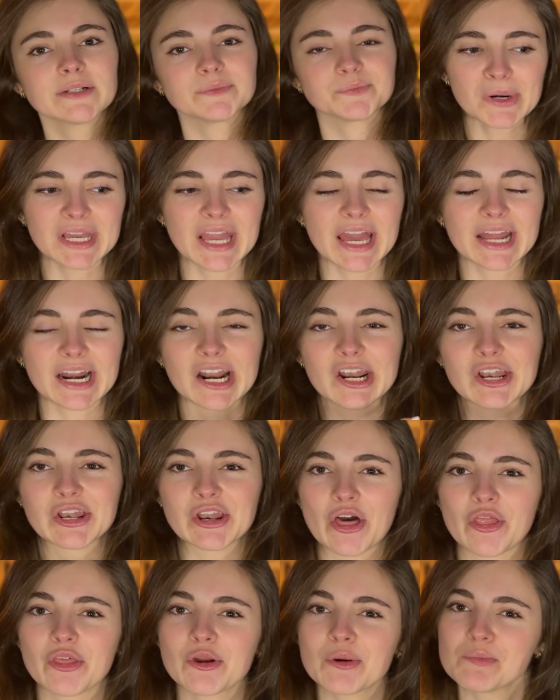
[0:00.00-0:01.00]
but again,
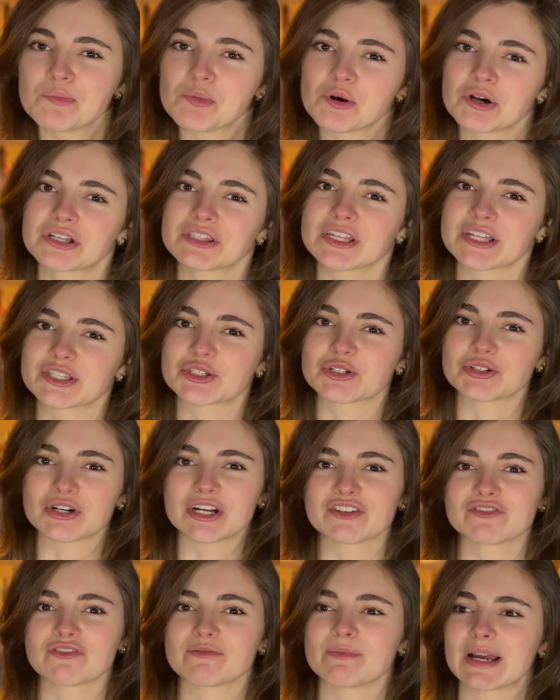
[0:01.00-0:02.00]
another book that
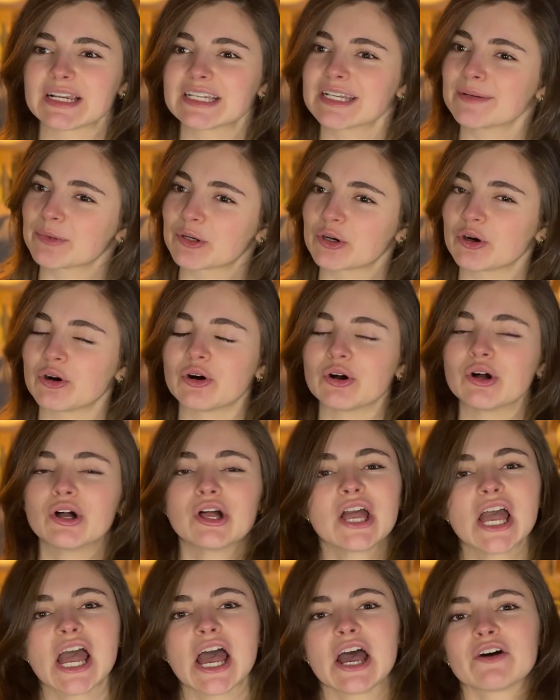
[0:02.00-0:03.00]
strays from my typical
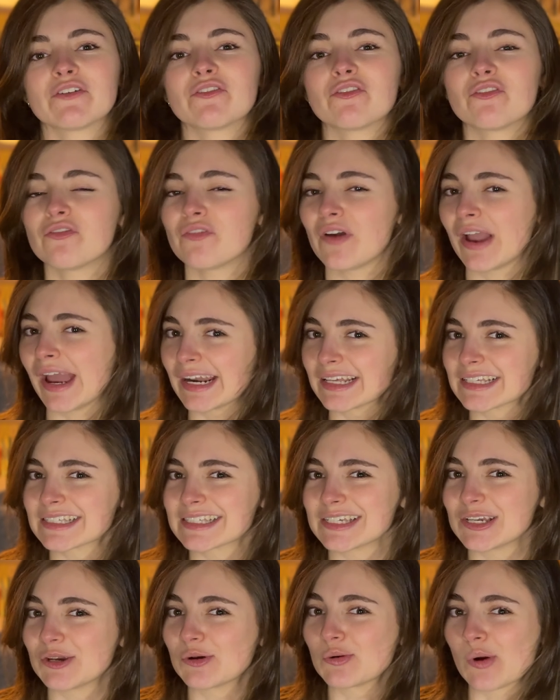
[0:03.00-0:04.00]

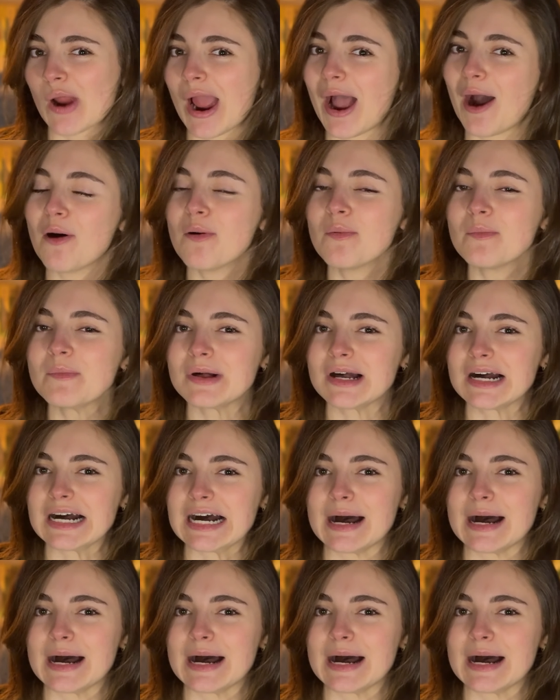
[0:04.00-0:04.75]
fantasy realm.